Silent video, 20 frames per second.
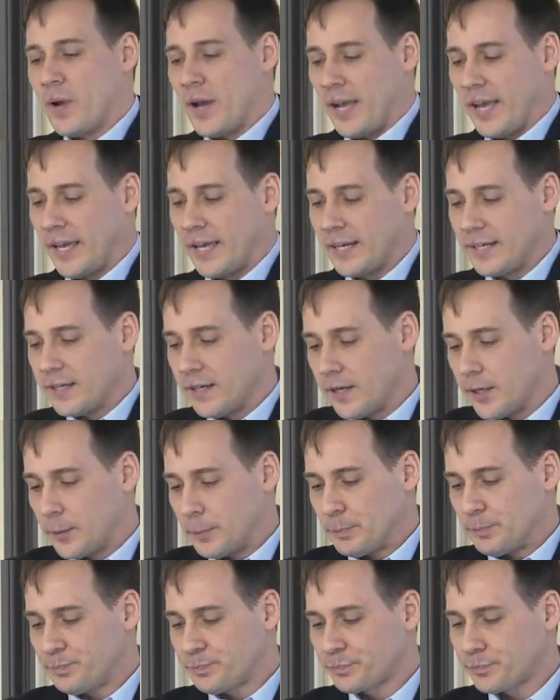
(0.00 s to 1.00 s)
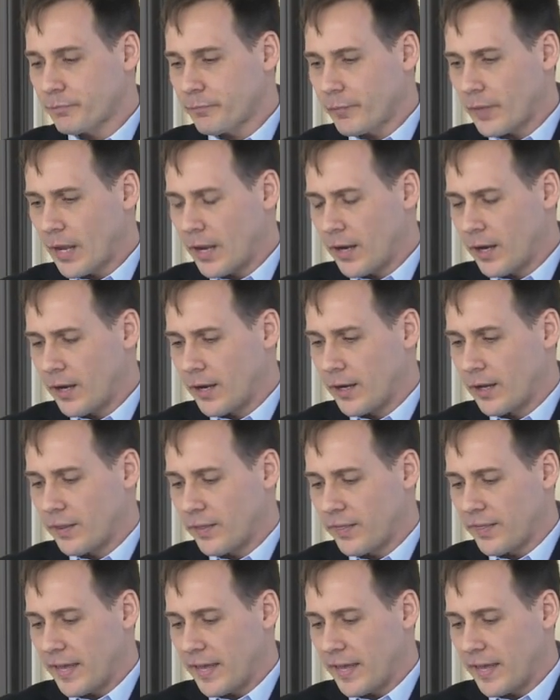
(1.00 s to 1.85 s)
And um, uh,